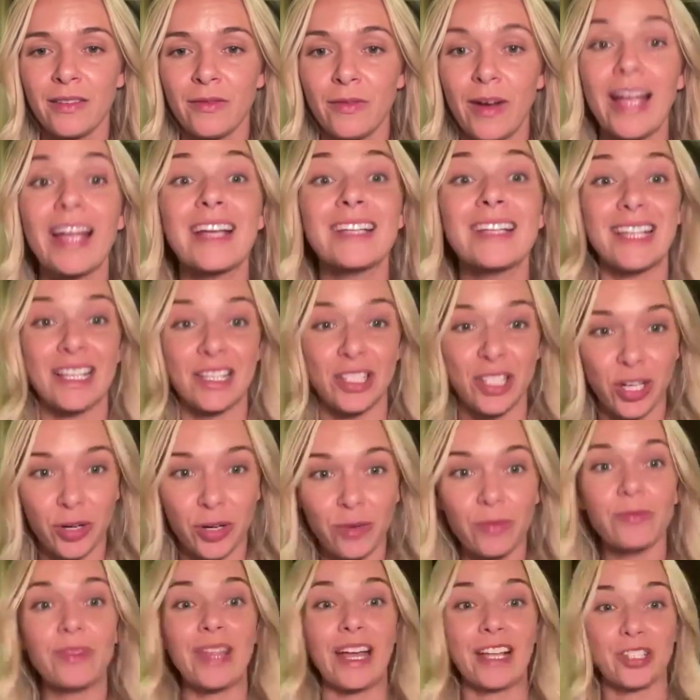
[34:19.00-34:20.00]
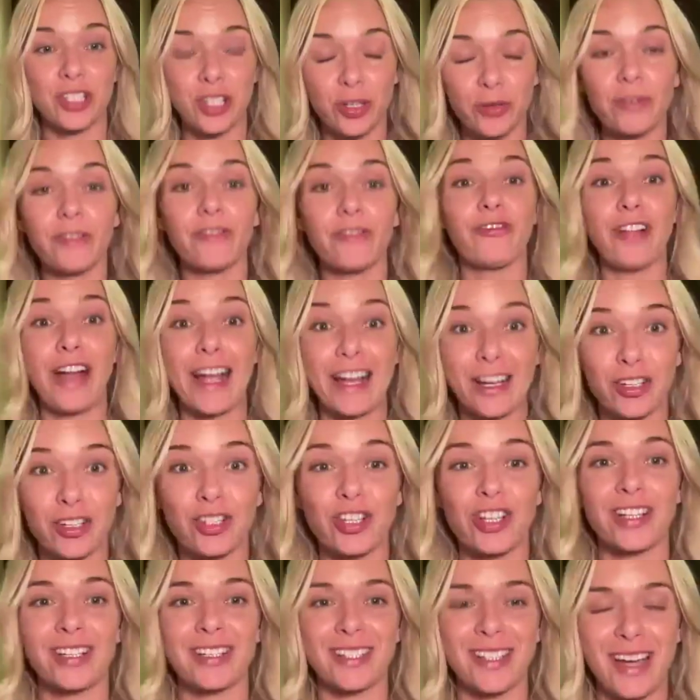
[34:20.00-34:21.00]
Right, because that's your
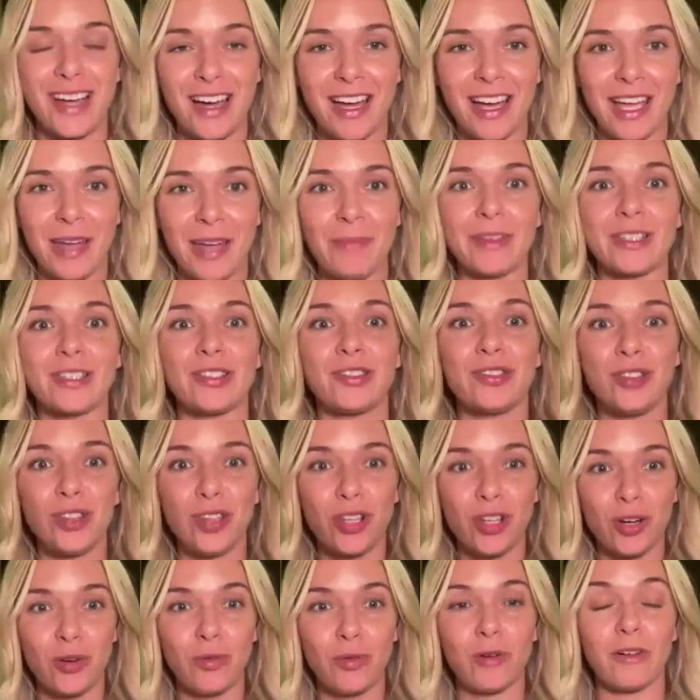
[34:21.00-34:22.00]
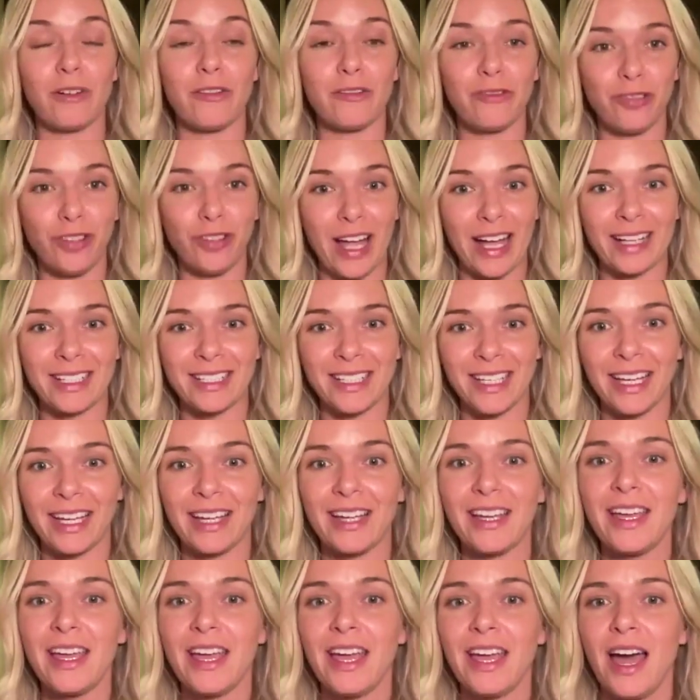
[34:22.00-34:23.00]
reflection time. It's new, we're
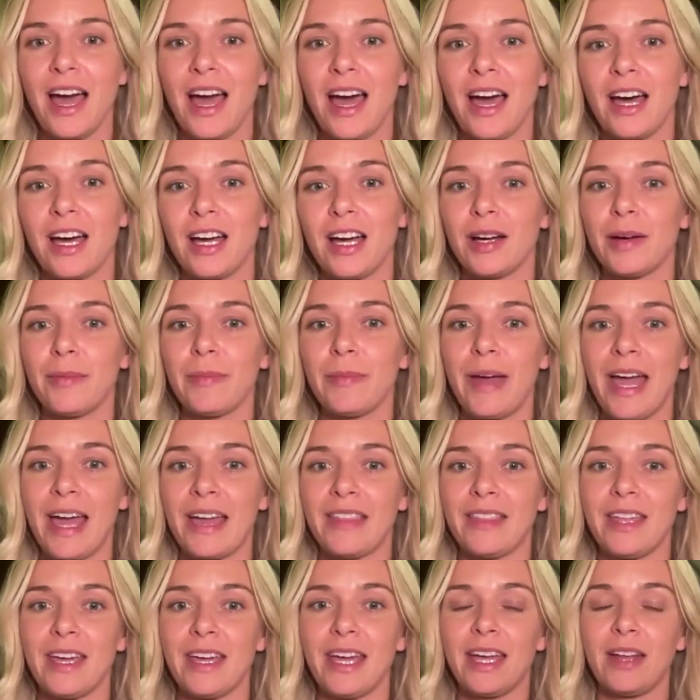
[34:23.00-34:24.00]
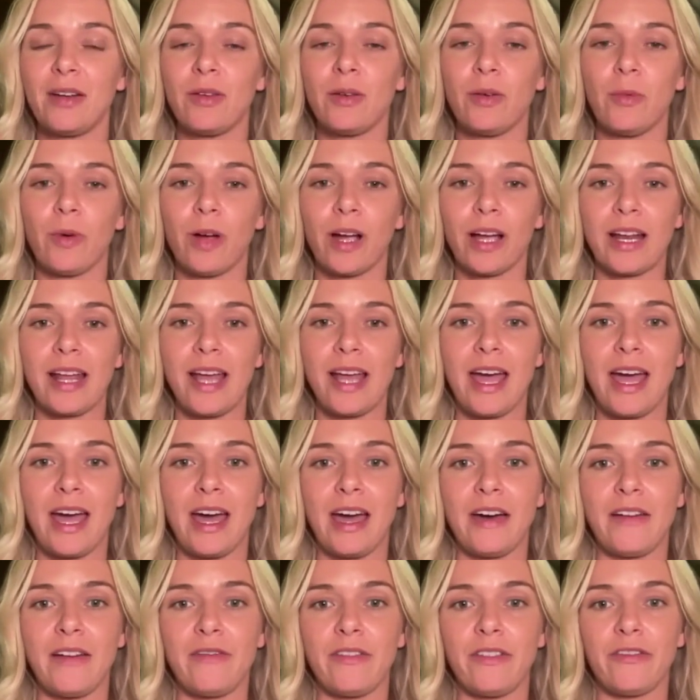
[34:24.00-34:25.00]
reflecting. And then we're gonna
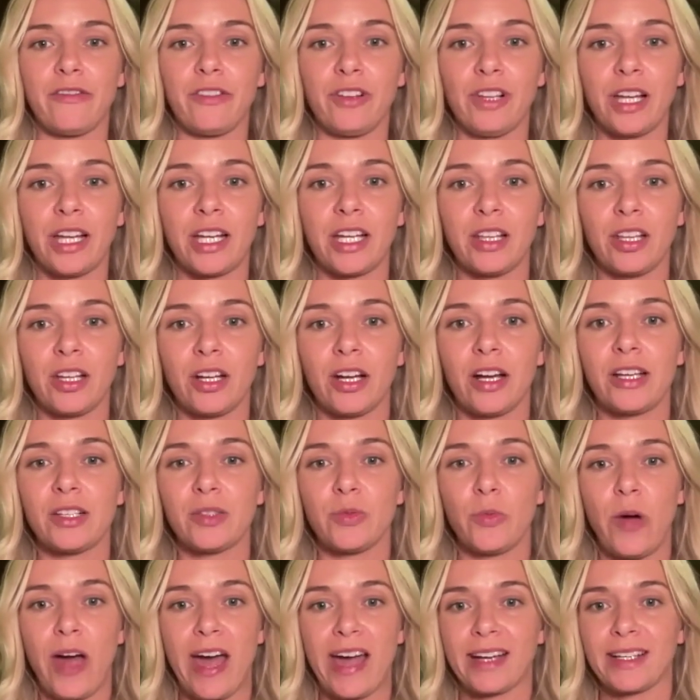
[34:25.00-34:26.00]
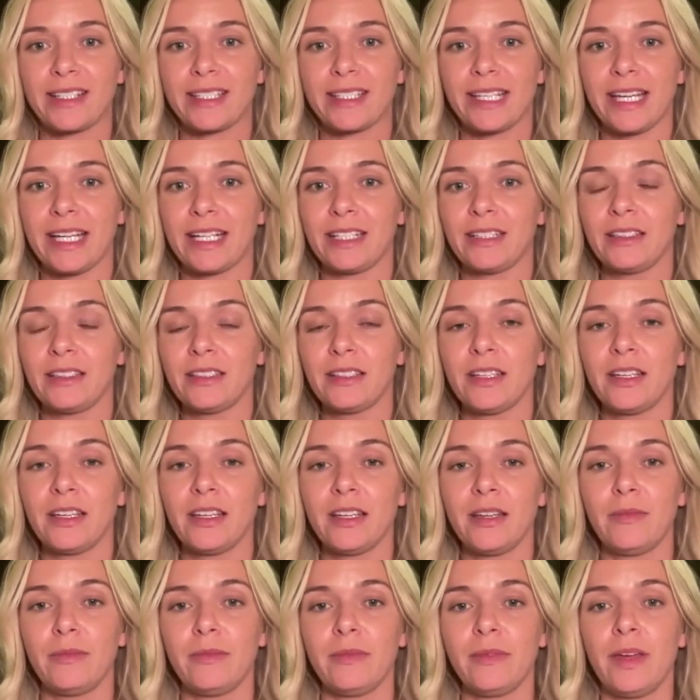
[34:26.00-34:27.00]
have follicular is waxing.
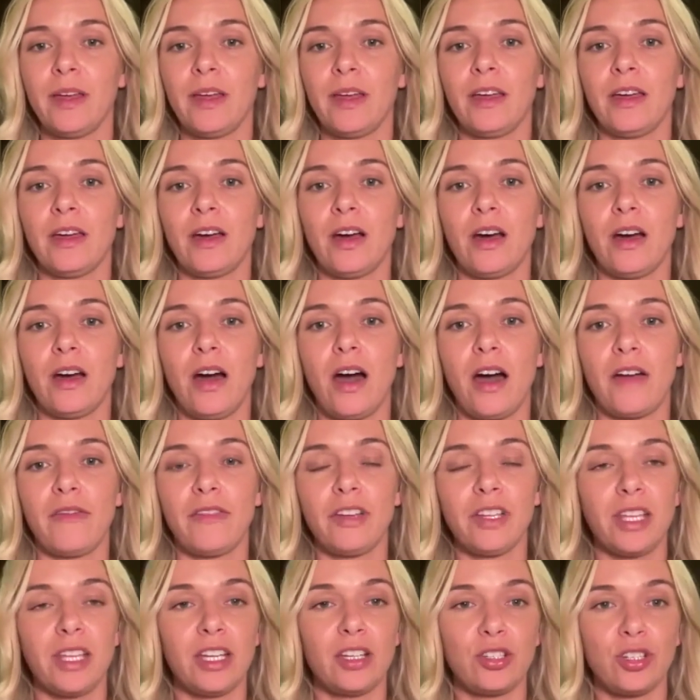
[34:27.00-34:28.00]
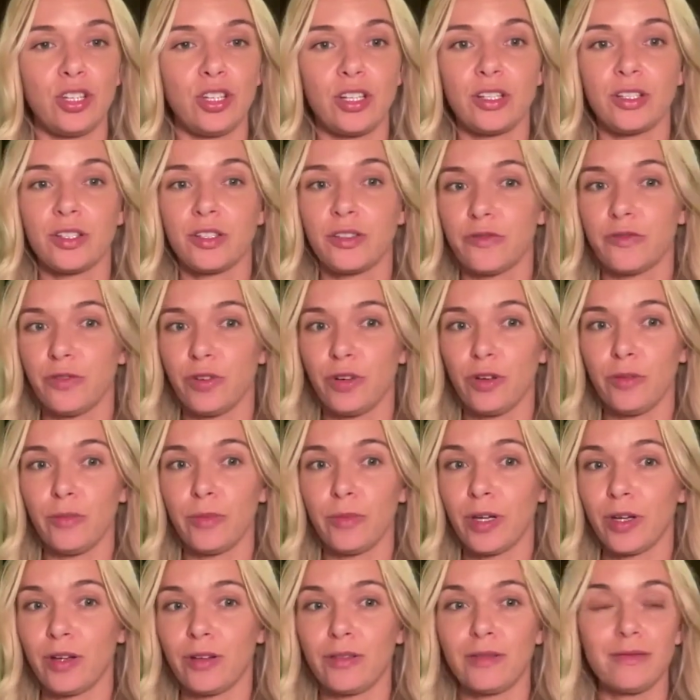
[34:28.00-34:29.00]
Okay. Ovulation is full
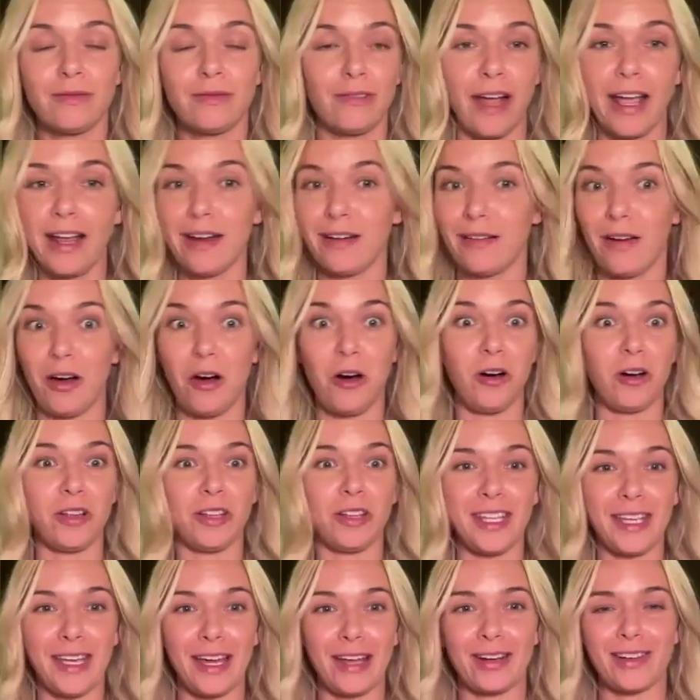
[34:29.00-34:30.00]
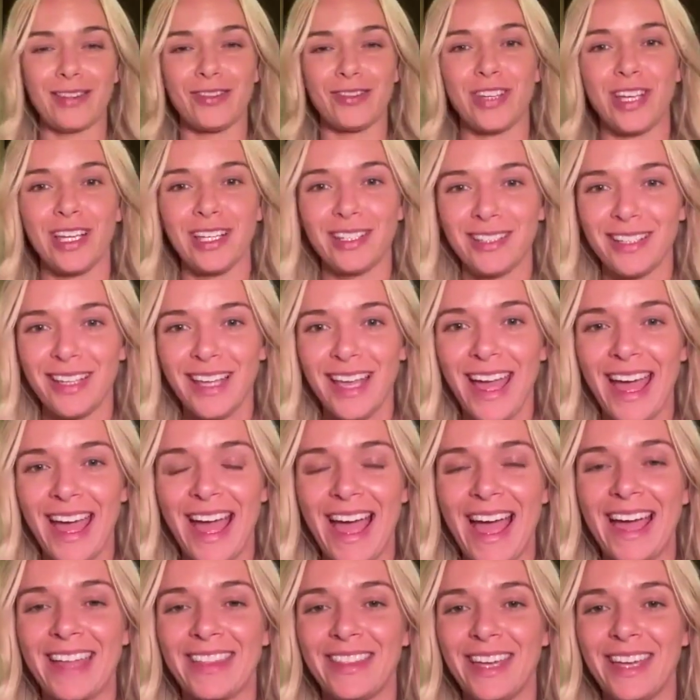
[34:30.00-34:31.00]
moon, right? All the energy.
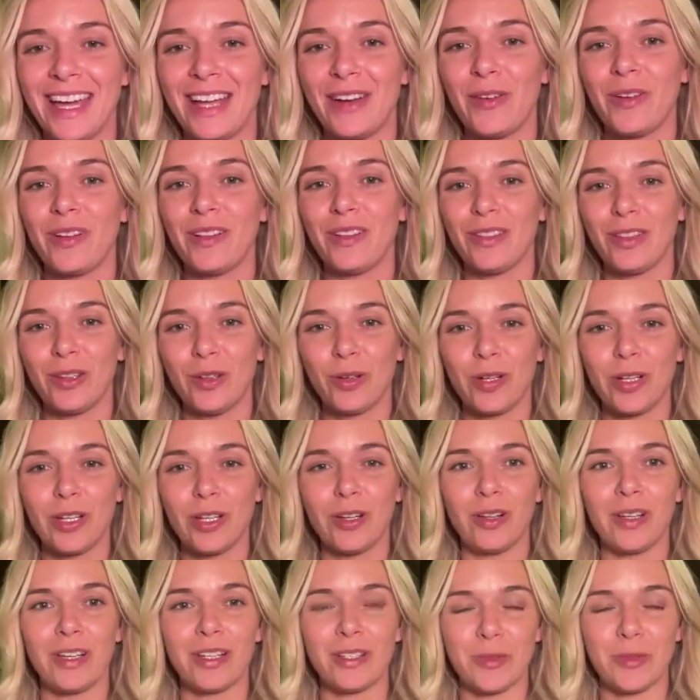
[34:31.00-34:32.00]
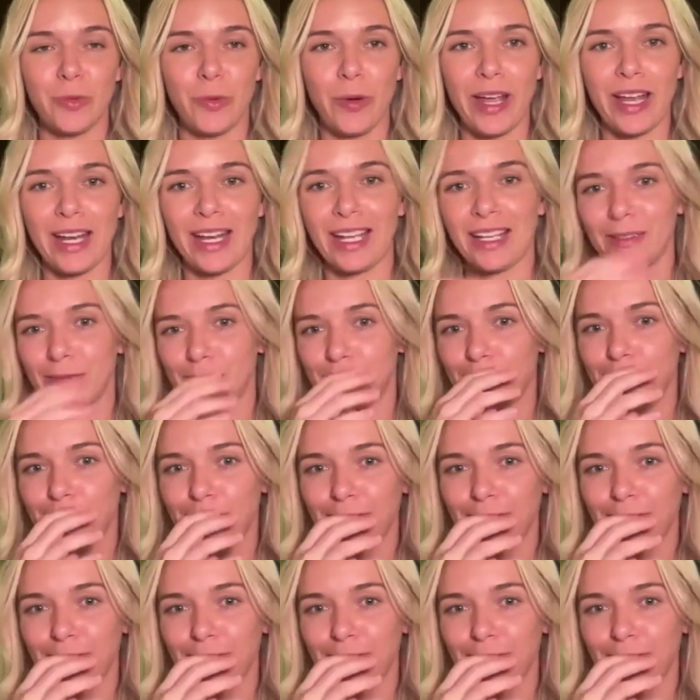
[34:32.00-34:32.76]
And then luteal is waning.